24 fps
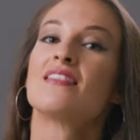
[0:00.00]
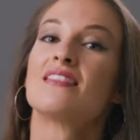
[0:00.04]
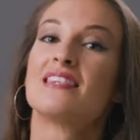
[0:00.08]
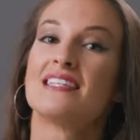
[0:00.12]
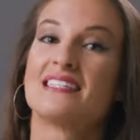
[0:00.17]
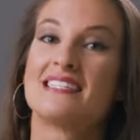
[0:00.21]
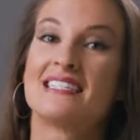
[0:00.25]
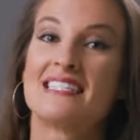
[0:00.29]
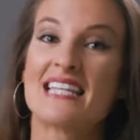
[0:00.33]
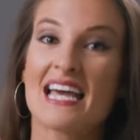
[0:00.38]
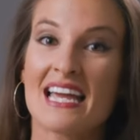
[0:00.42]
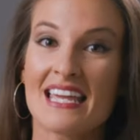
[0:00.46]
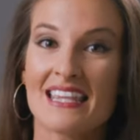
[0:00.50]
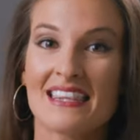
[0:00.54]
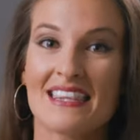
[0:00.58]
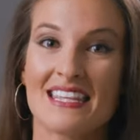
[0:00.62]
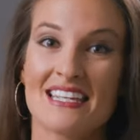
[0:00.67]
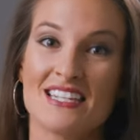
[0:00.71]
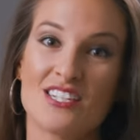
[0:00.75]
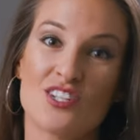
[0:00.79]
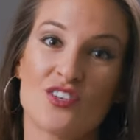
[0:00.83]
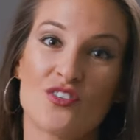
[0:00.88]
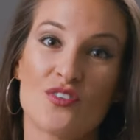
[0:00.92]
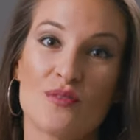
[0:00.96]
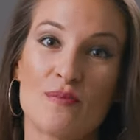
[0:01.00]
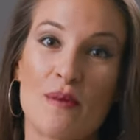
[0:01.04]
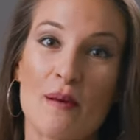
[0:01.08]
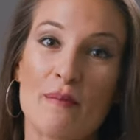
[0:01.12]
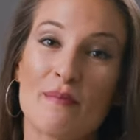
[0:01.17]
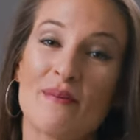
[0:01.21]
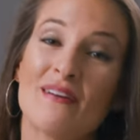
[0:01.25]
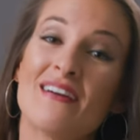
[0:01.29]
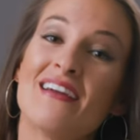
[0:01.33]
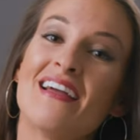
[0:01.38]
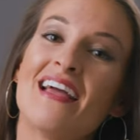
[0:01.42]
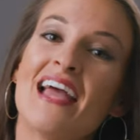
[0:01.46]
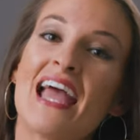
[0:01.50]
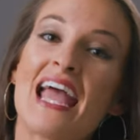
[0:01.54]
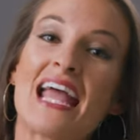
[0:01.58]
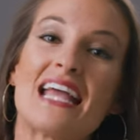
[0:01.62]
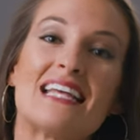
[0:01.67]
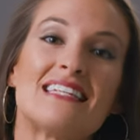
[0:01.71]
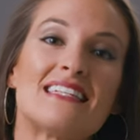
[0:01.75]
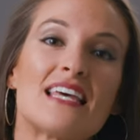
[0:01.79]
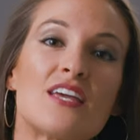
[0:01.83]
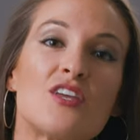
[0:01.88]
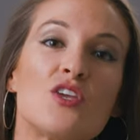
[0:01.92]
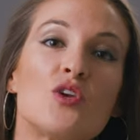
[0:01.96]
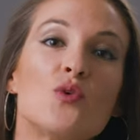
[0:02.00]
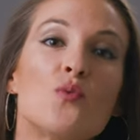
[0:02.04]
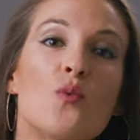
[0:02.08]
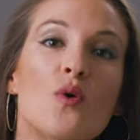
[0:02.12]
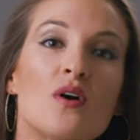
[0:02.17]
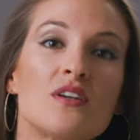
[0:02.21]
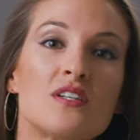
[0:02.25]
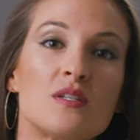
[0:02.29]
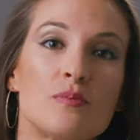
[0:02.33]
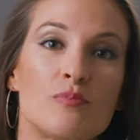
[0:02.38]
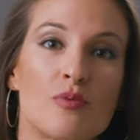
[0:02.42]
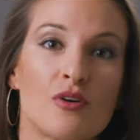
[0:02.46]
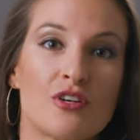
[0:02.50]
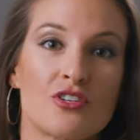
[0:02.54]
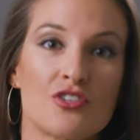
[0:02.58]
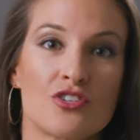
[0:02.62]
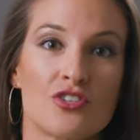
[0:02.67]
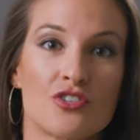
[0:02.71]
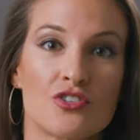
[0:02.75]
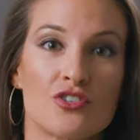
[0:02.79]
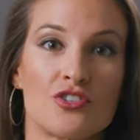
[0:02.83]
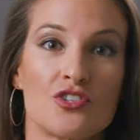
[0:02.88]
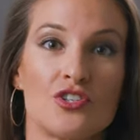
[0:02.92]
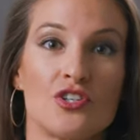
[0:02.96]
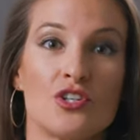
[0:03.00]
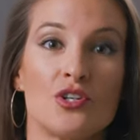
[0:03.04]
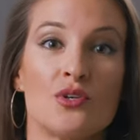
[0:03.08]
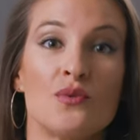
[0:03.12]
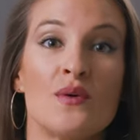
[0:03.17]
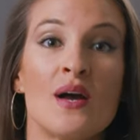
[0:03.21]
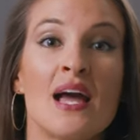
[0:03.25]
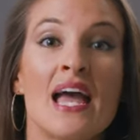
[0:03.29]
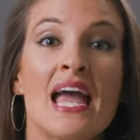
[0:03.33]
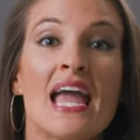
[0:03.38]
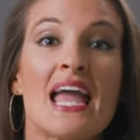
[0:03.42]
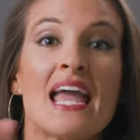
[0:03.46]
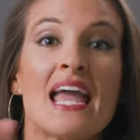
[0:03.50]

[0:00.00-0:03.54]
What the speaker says: The second thing to remember is that you want to brush your shoe